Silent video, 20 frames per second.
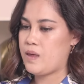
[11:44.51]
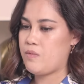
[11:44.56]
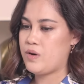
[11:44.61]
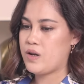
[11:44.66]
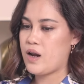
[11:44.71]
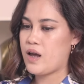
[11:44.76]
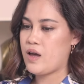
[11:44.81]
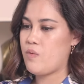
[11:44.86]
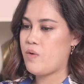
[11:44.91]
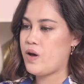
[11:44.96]

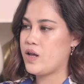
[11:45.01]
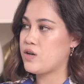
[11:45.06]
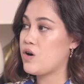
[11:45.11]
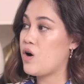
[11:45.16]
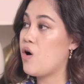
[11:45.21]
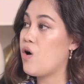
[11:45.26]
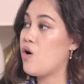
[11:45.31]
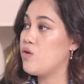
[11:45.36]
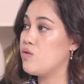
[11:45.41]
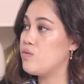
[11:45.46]
when I went
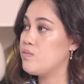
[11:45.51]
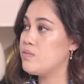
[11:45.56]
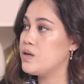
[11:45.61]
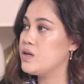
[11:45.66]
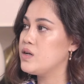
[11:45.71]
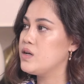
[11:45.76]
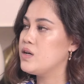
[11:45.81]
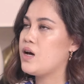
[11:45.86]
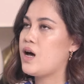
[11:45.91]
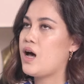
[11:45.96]
home,
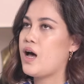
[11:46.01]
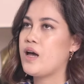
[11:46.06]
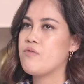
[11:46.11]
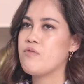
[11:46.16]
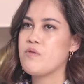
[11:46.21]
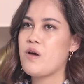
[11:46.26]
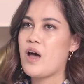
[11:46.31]
I